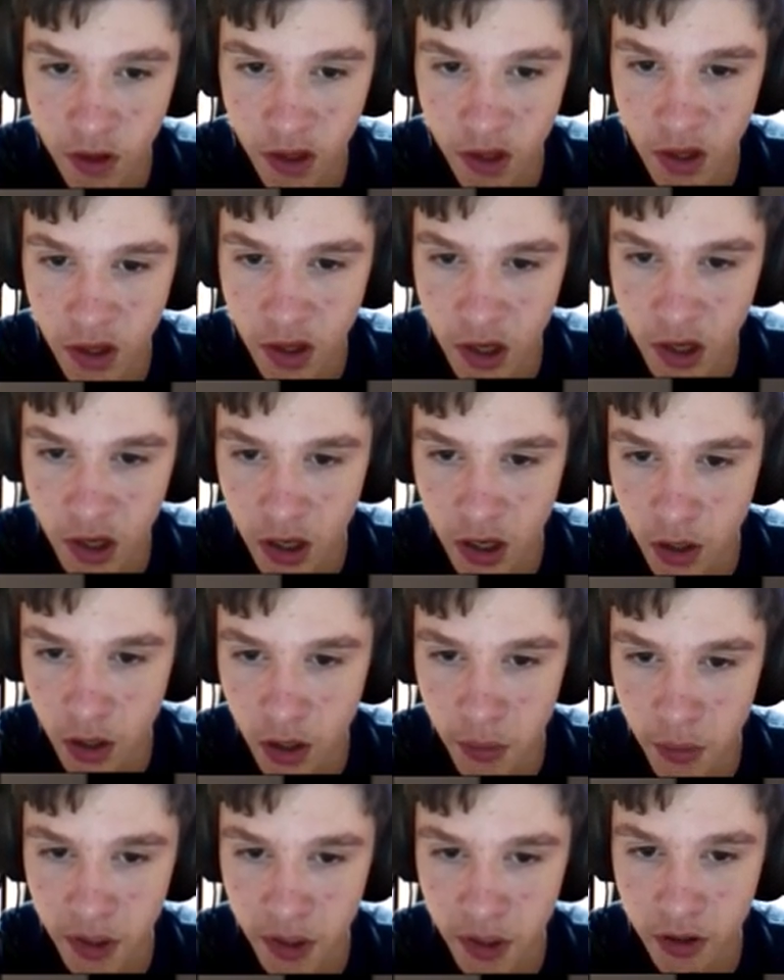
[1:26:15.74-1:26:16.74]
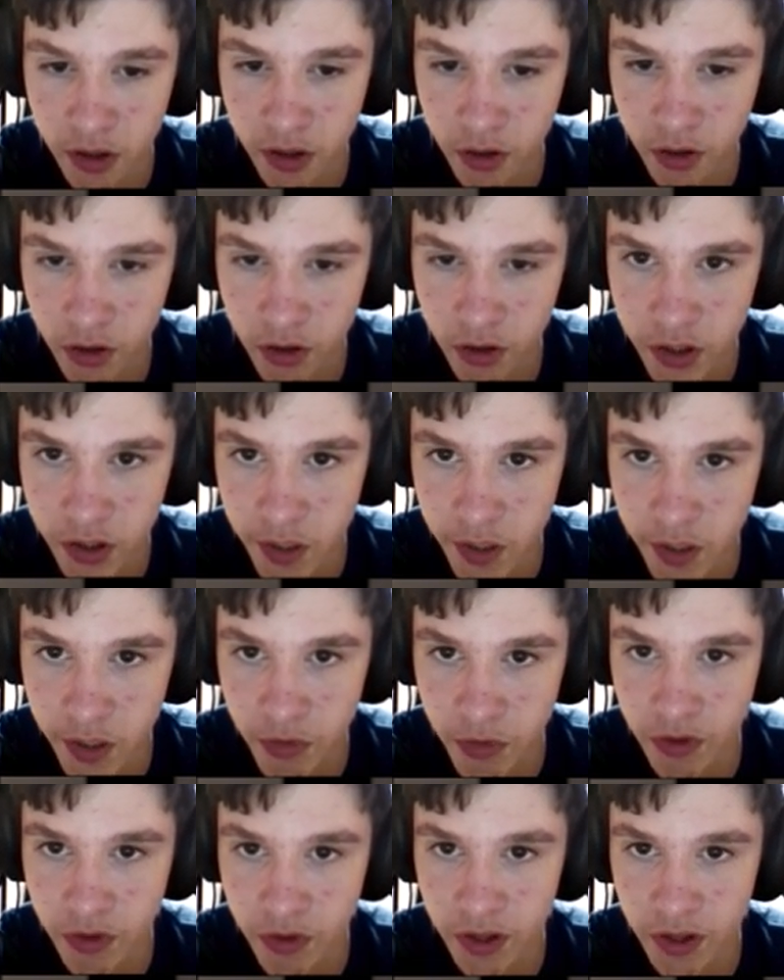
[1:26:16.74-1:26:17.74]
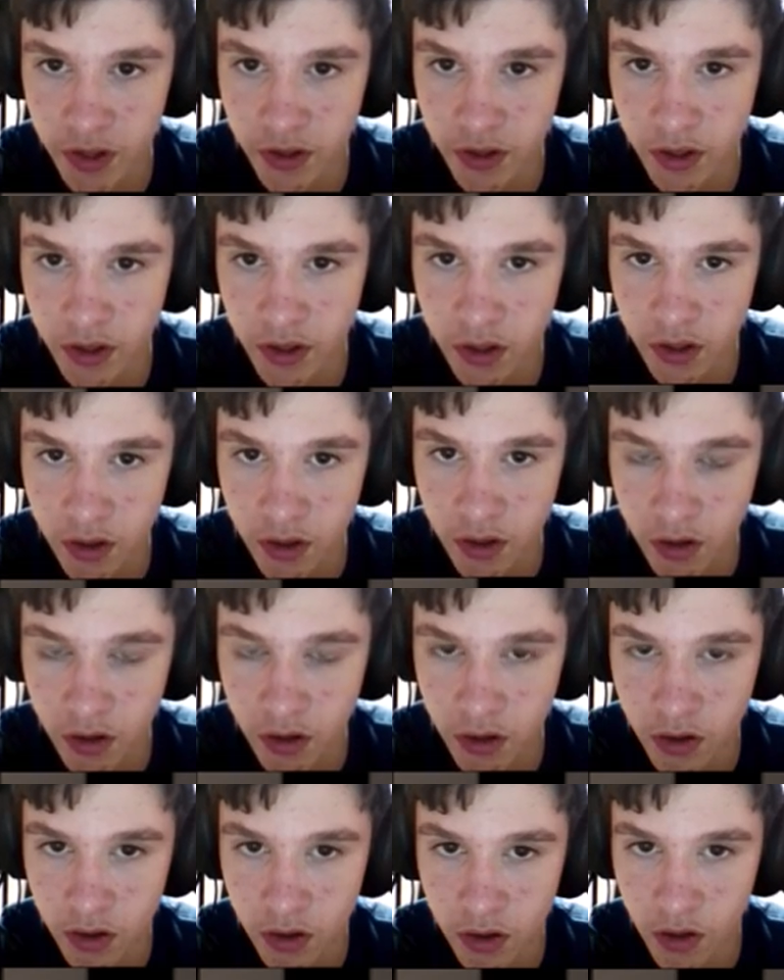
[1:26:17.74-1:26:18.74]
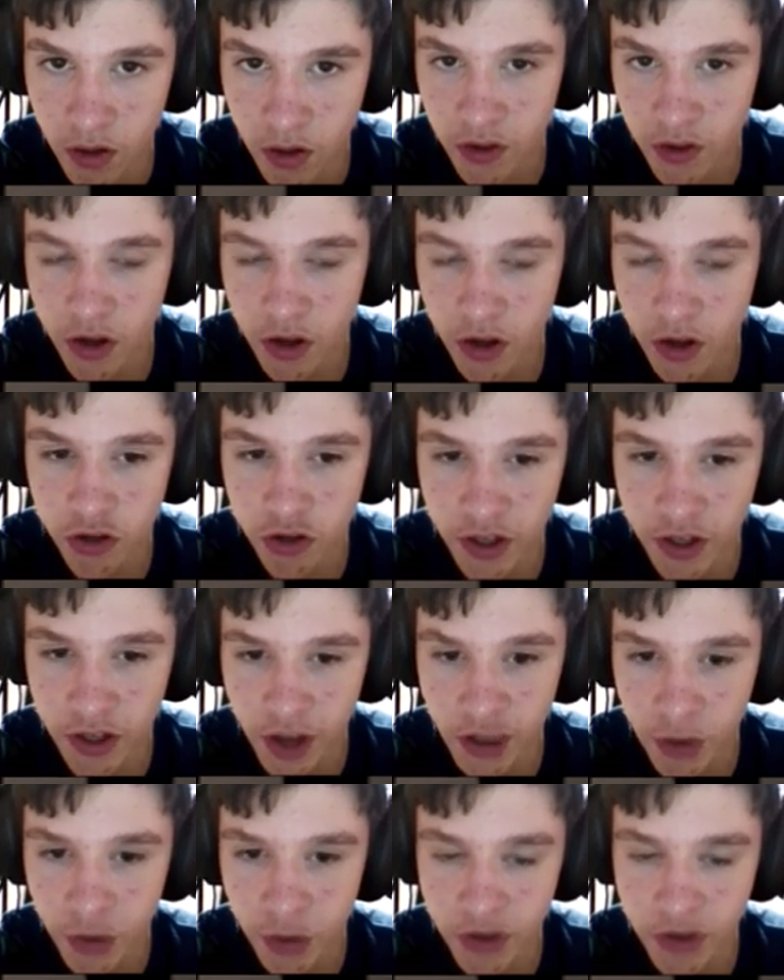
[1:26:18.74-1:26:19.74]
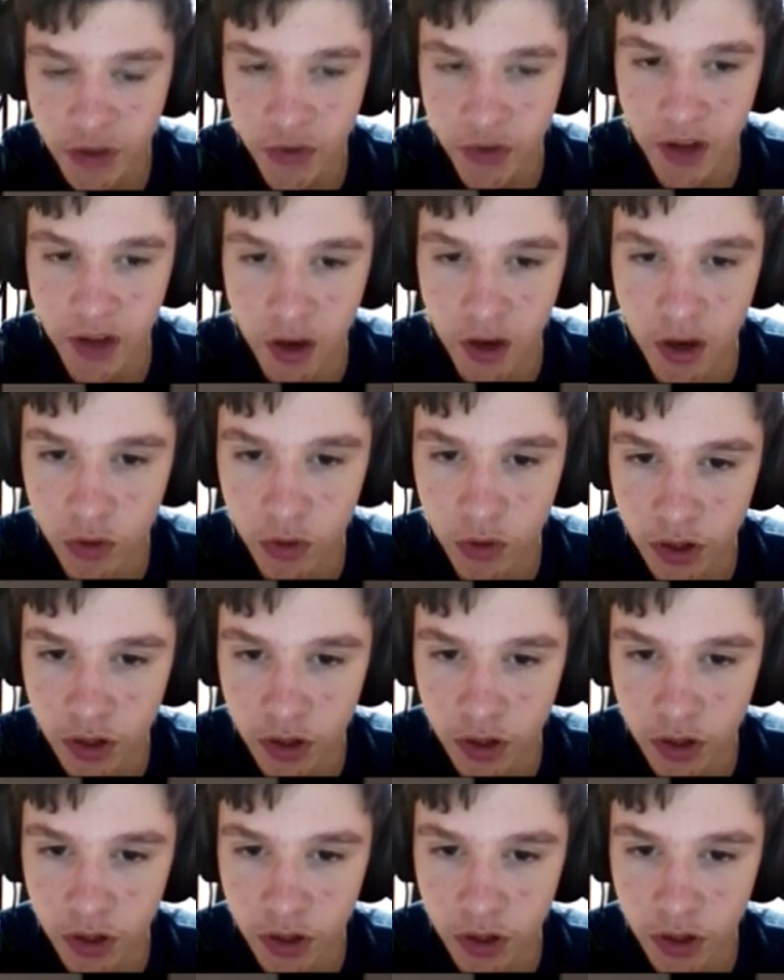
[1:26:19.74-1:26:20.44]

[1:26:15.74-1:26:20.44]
Um, let's keep using the... I'll see. I'll try that. I want to see what that will do.